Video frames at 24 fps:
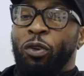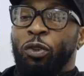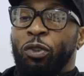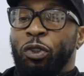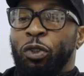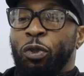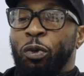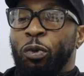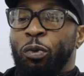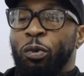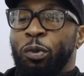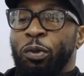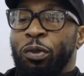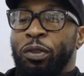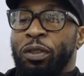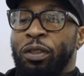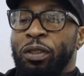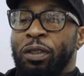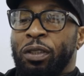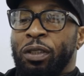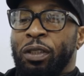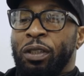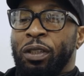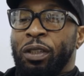Horse shows
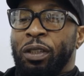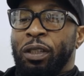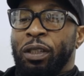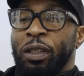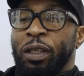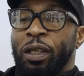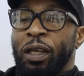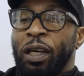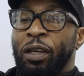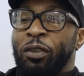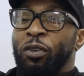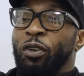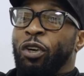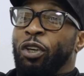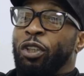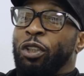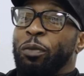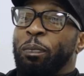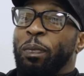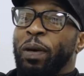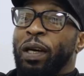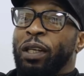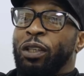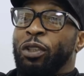are not as
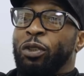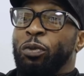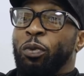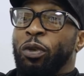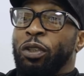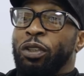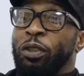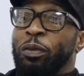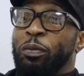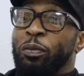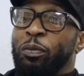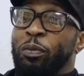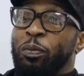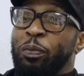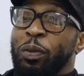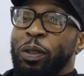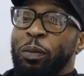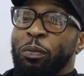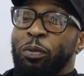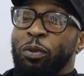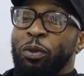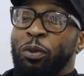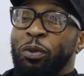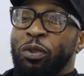bad as what
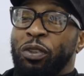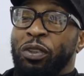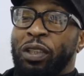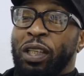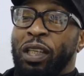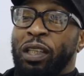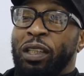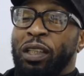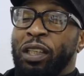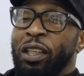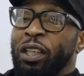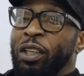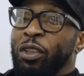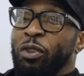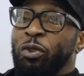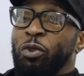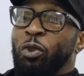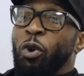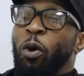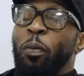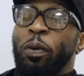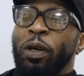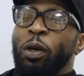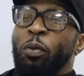people used to say.
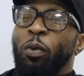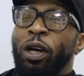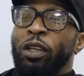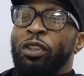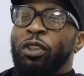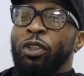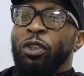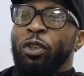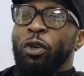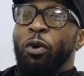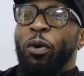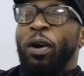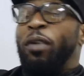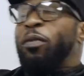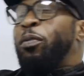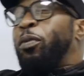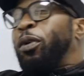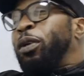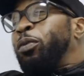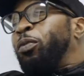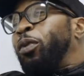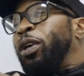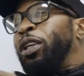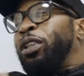Nobody wanted to go.
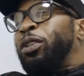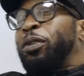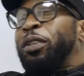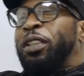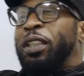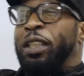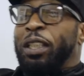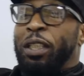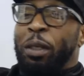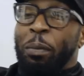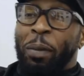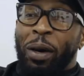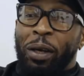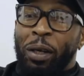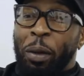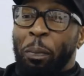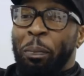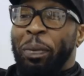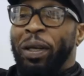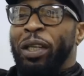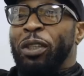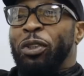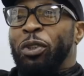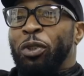Everyone wanted to see about the
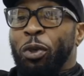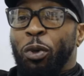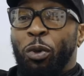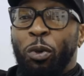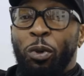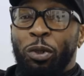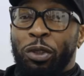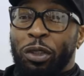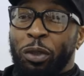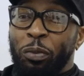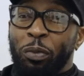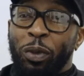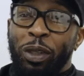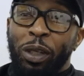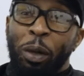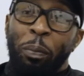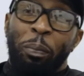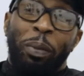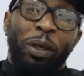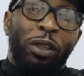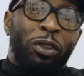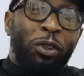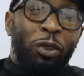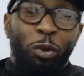big shows and when the
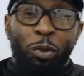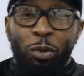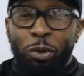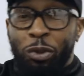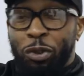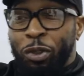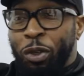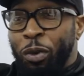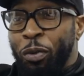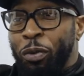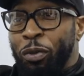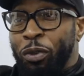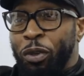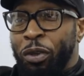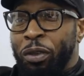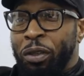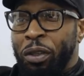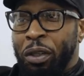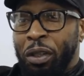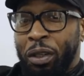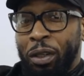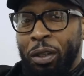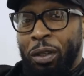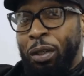big shows are going on.
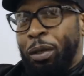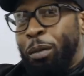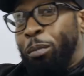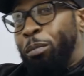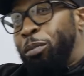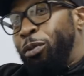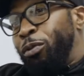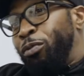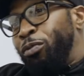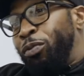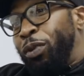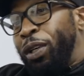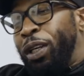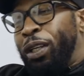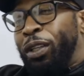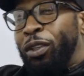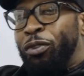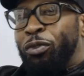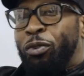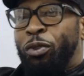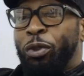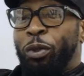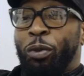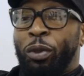But real
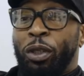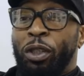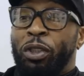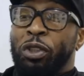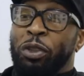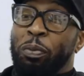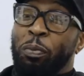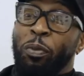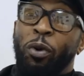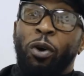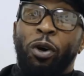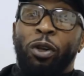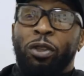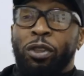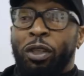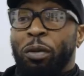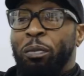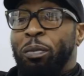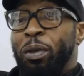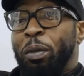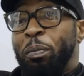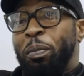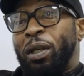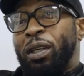and truly, small
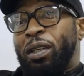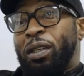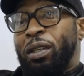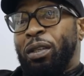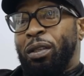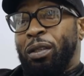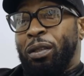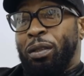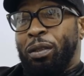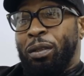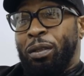can be big.